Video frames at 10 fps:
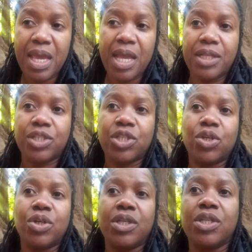And
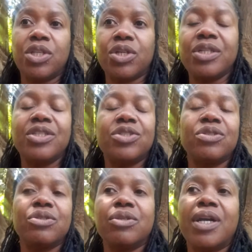so, in learning
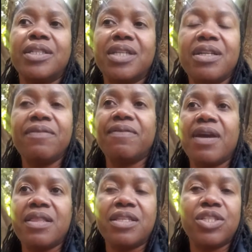to
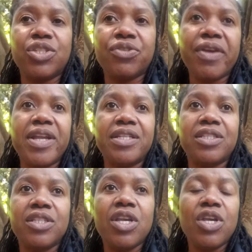identify these
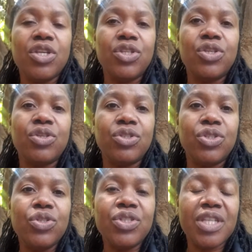traits, you can
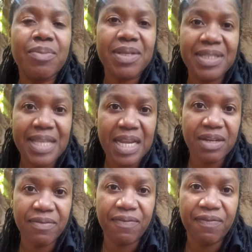use them as
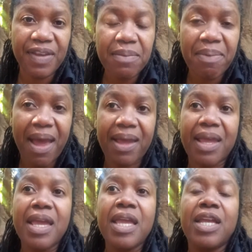negative feedback
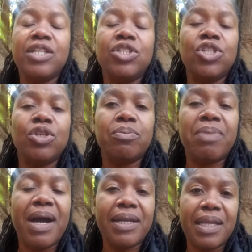into your
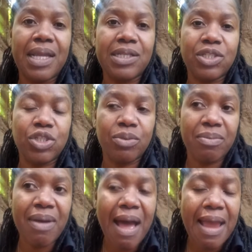body, into your
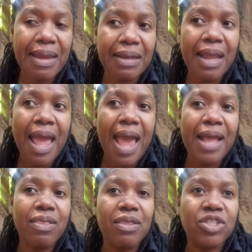mind.
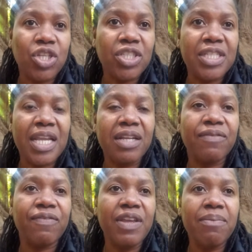And such negative
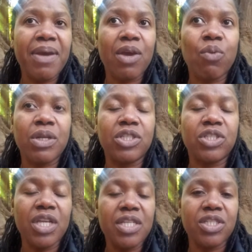feedback, what it
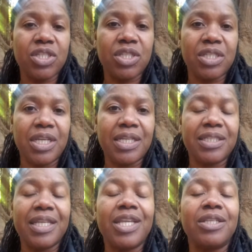does is
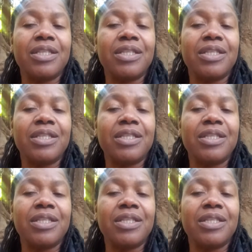it